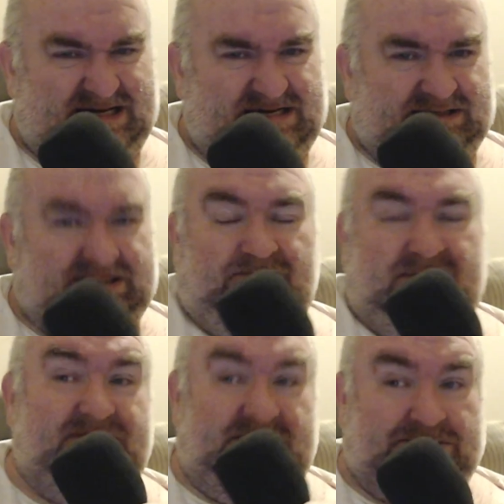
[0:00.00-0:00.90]
Something
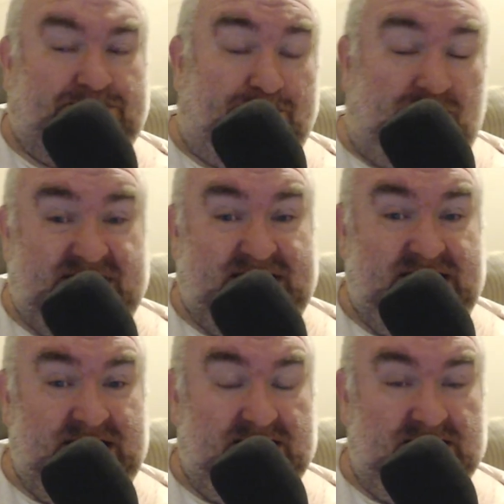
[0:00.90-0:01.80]
that's free,
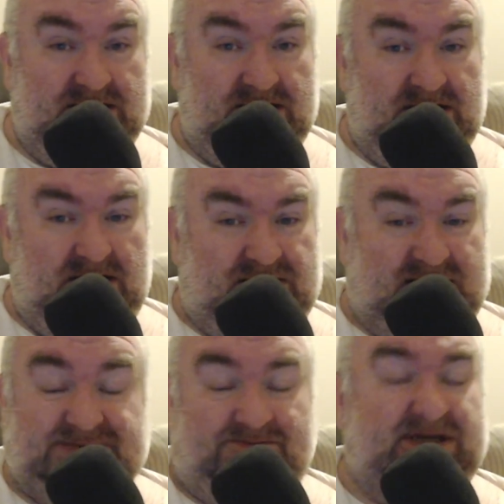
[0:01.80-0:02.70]
that
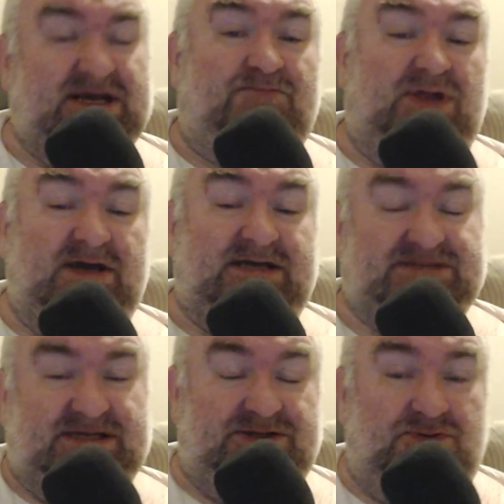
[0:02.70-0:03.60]
has plenty of plugins
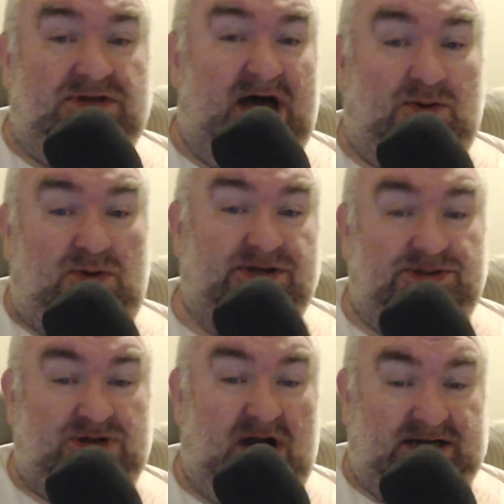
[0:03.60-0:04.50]
that do a lot of what you're
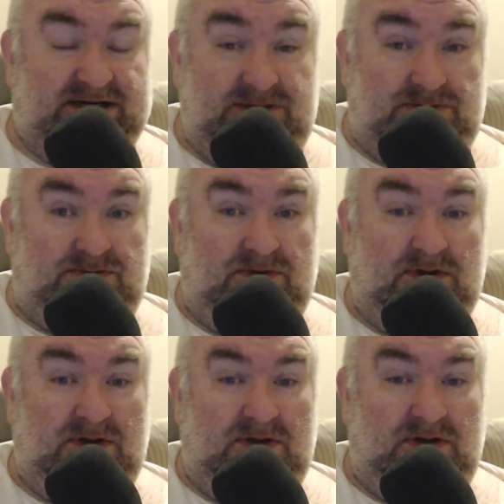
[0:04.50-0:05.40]
trying to do,
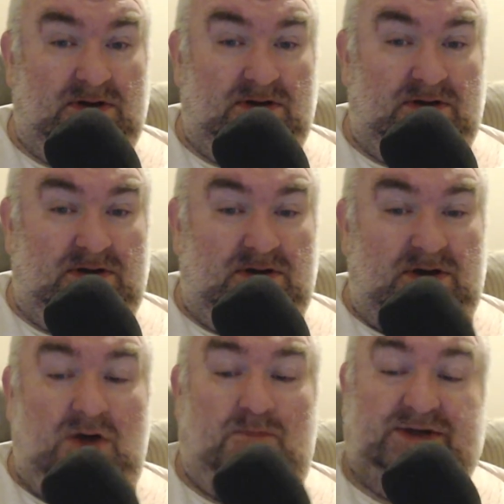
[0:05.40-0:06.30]

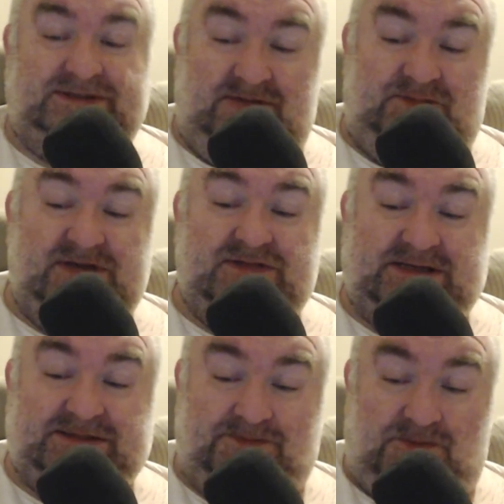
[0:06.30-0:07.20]
but something
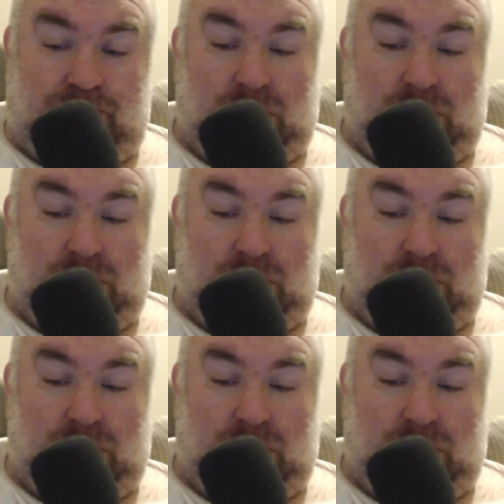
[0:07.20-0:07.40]
that's free,